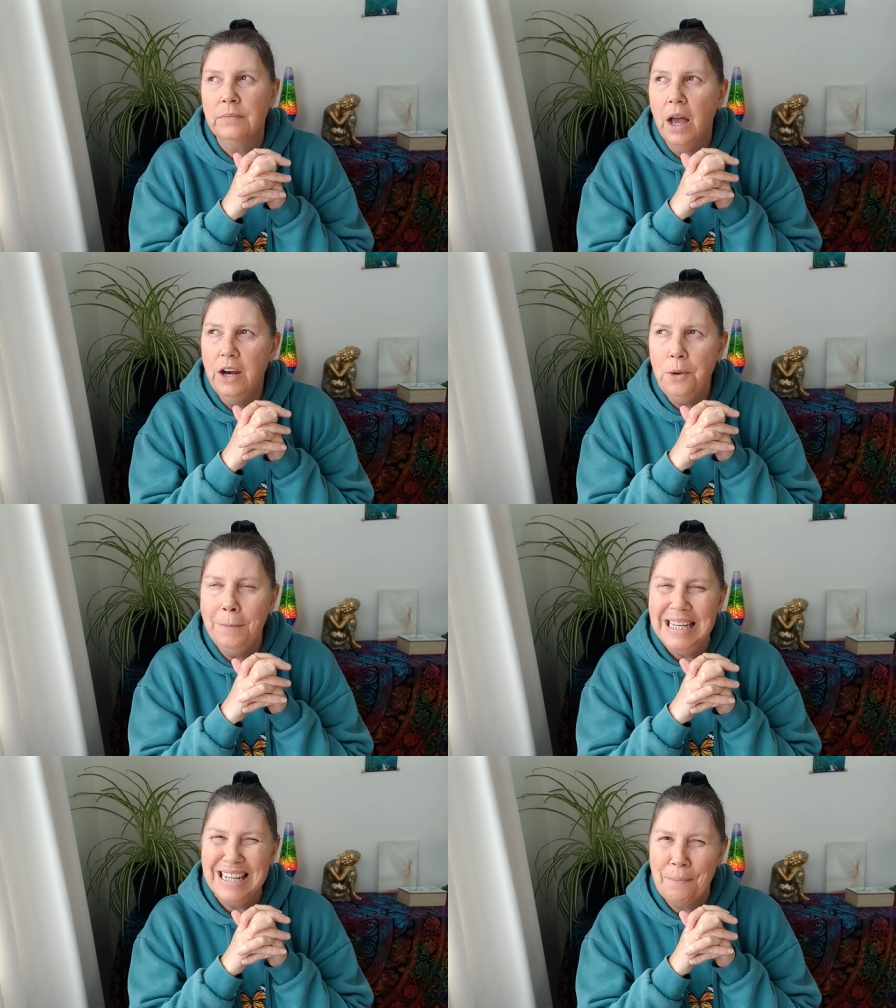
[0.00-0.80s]
I don't
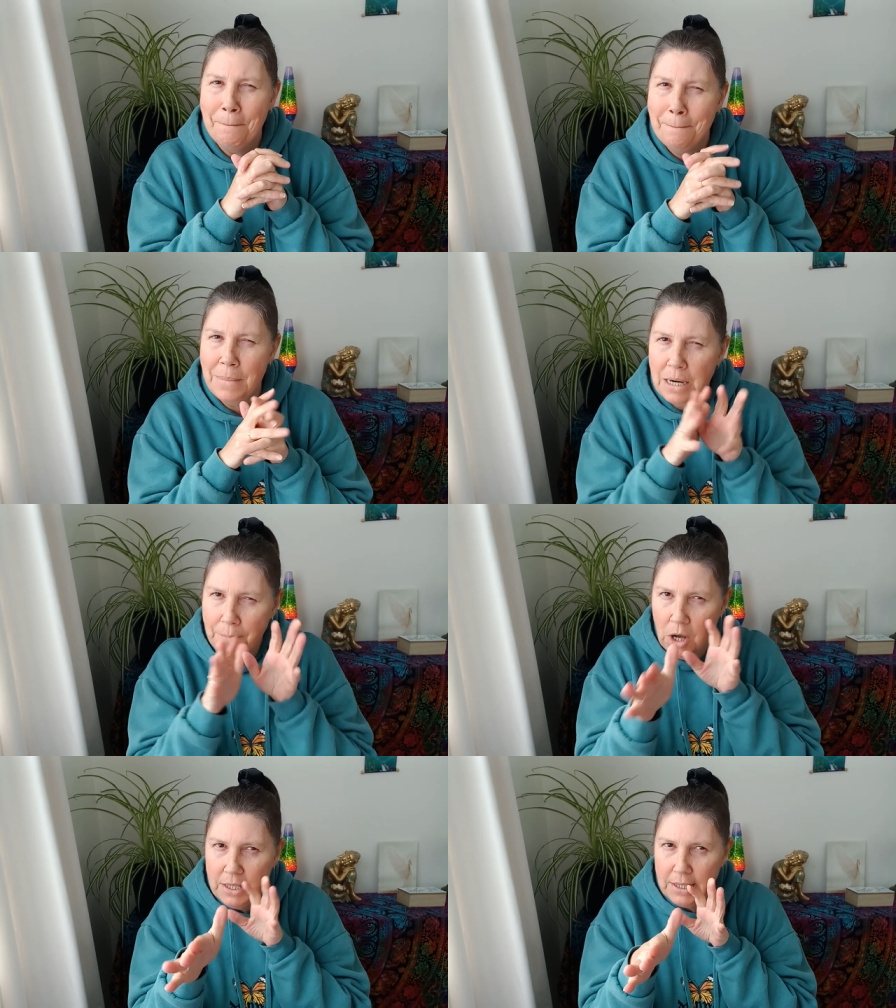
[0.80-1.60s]
mean to
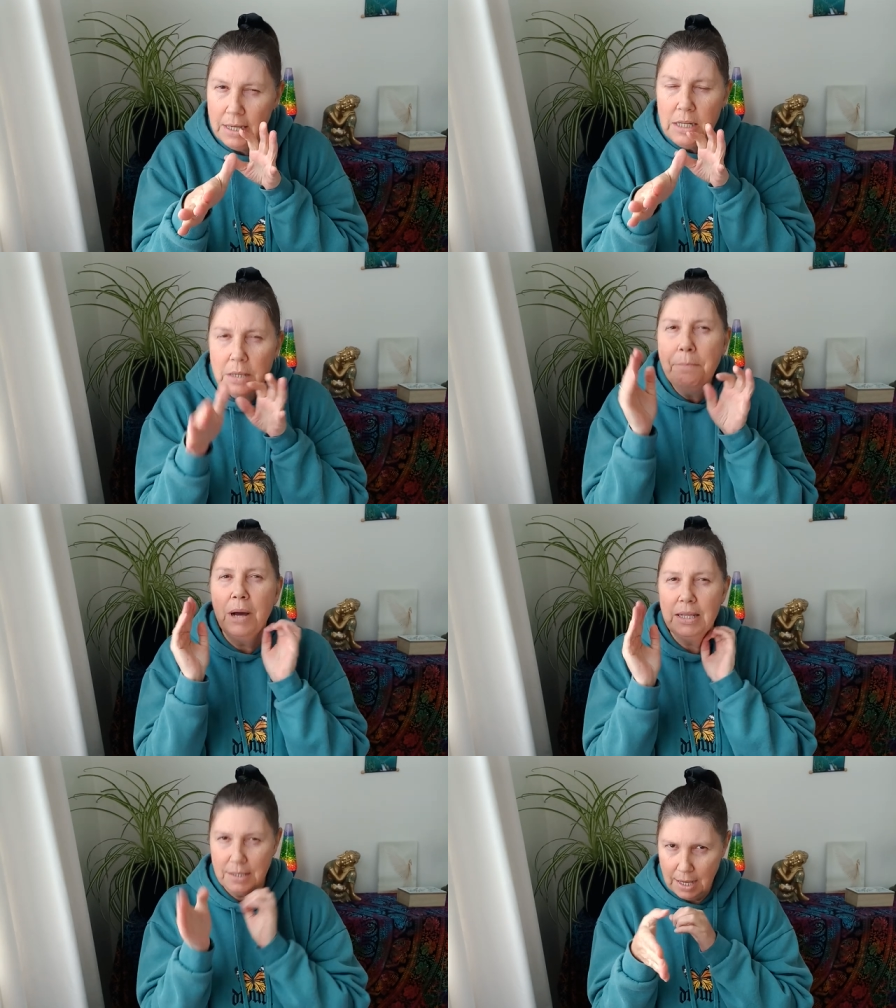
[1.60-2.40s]
minimize it
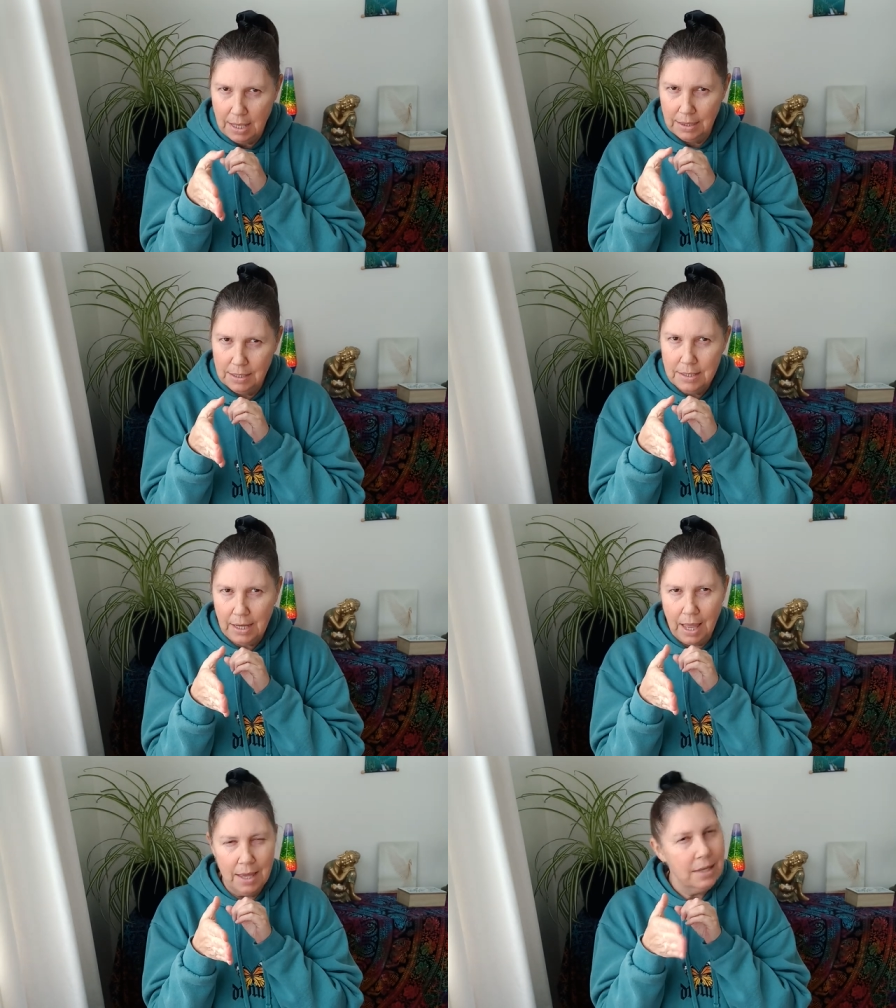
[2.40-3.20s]
by saying this,
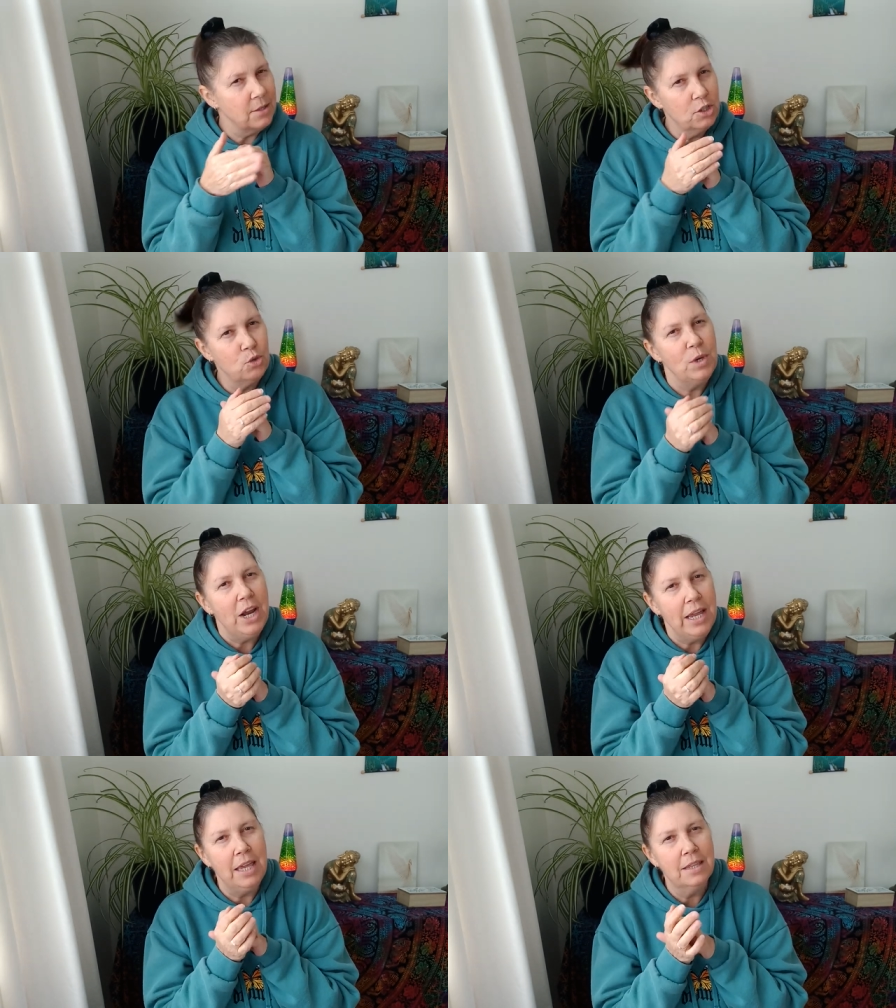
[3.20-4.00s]
okay? Because when
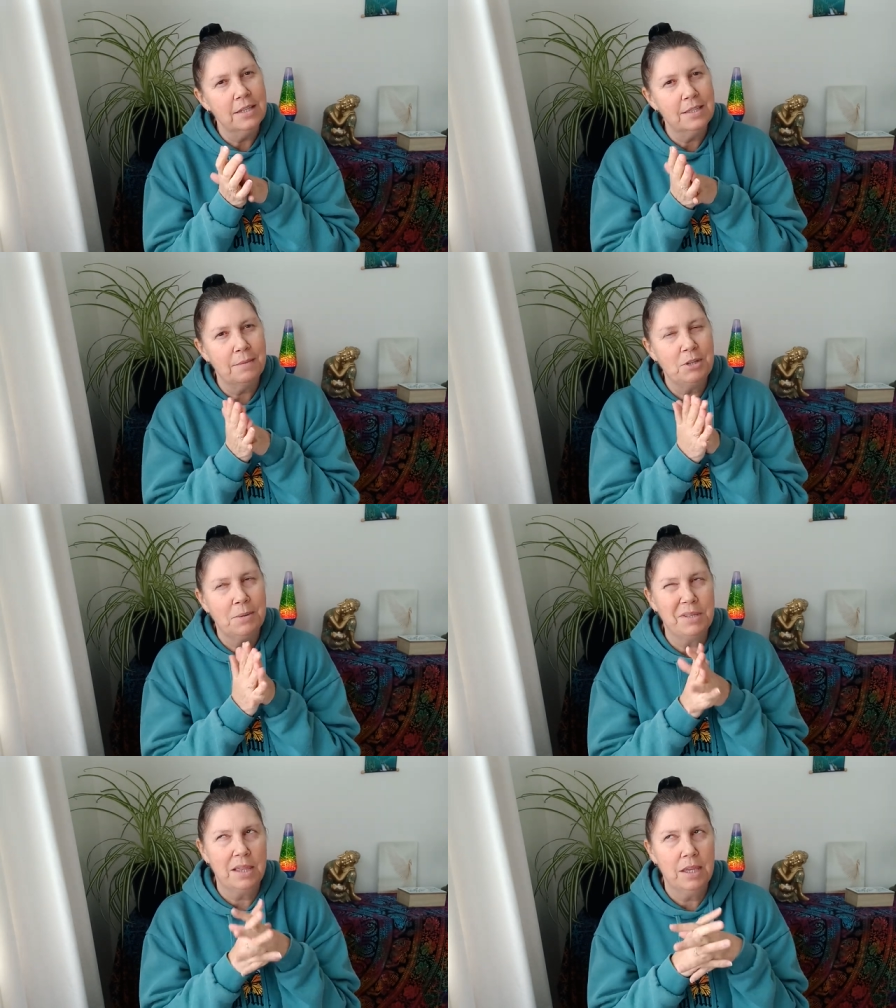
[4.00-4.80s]
I hear this,
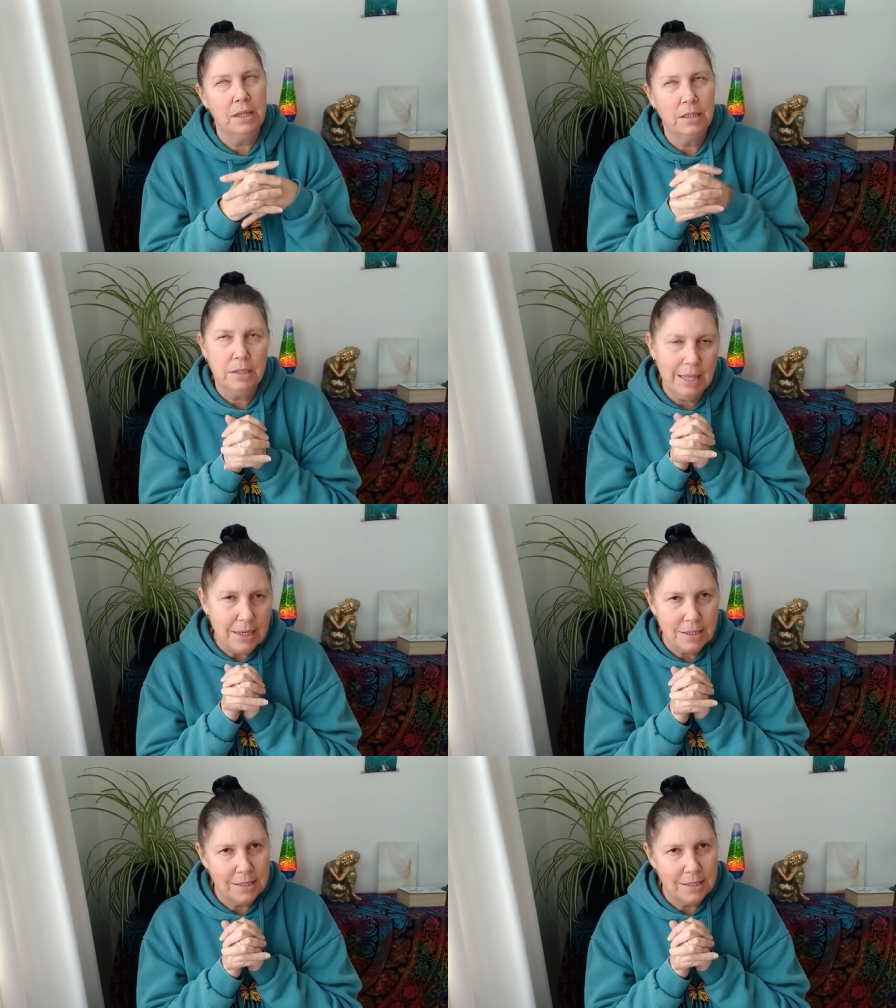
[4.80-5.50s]
sometimes I think that